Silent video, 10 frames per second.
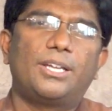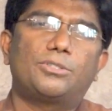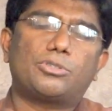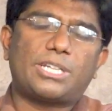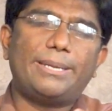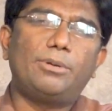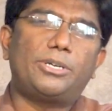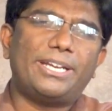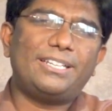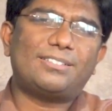So
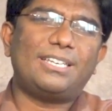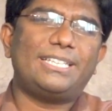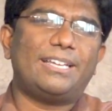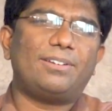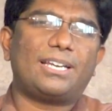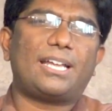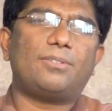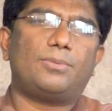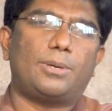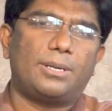simultaneously they will
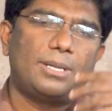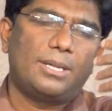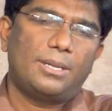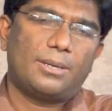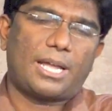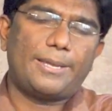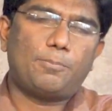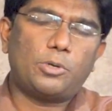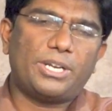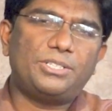have
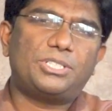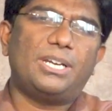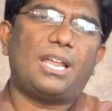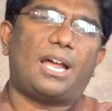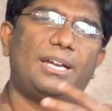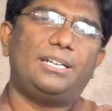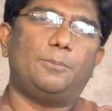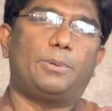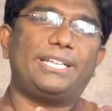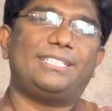hypotension and
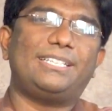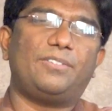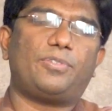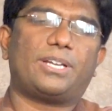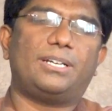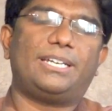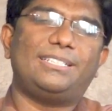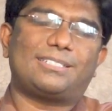breathing difficulty,